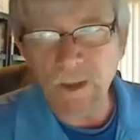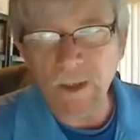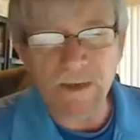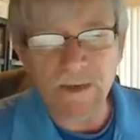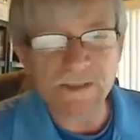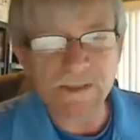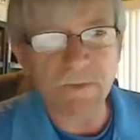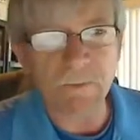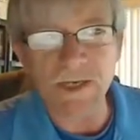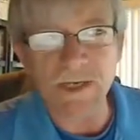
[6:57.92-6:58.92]
It gives
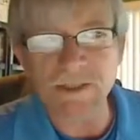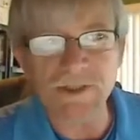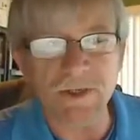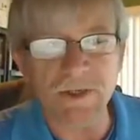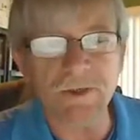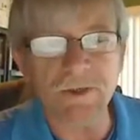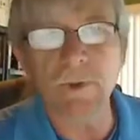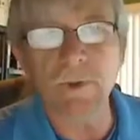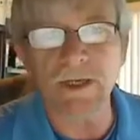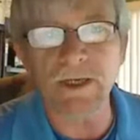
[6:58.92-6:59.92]
them the message that
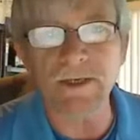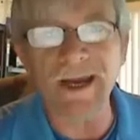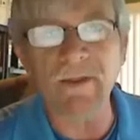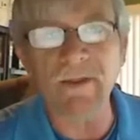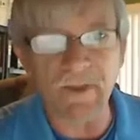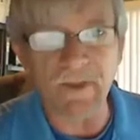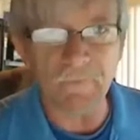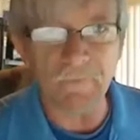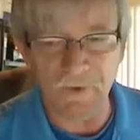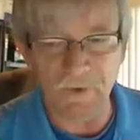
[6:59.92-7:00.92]
you're really not
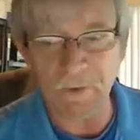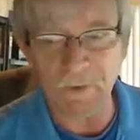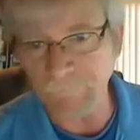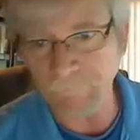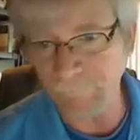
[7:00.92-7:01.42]
there for them.